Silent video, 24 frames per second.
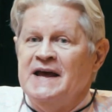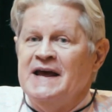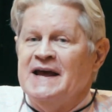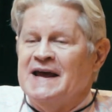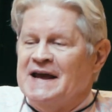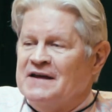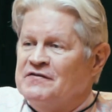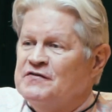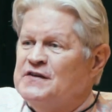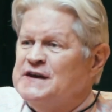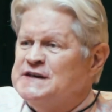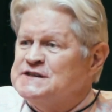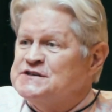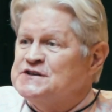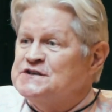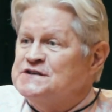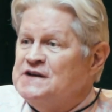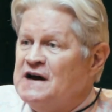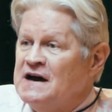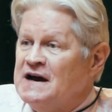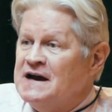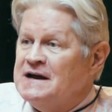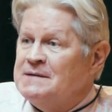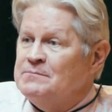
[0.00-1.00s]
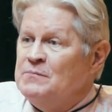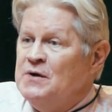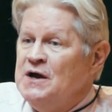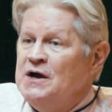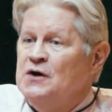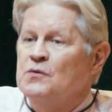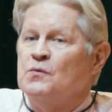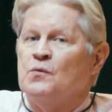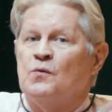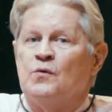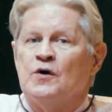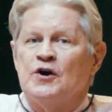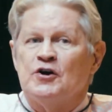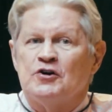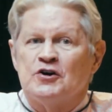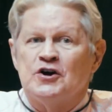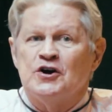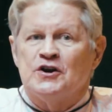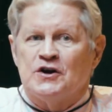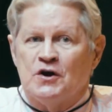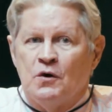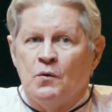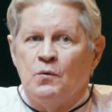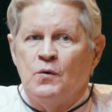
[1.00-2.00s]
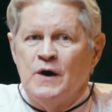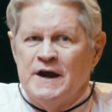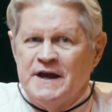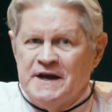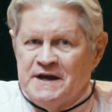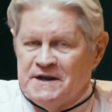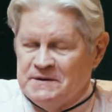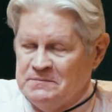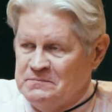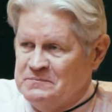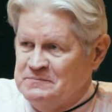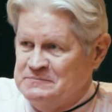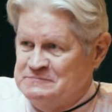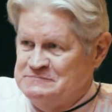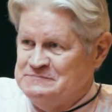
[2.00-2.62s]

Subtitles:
and this time we're going to win.